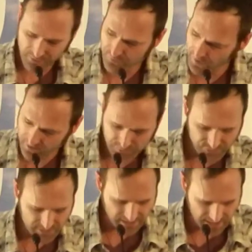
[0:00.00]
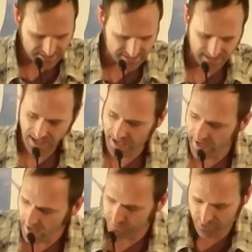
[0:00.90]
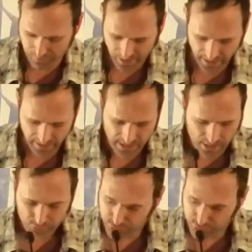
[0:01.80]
If I live to 90, I have to buy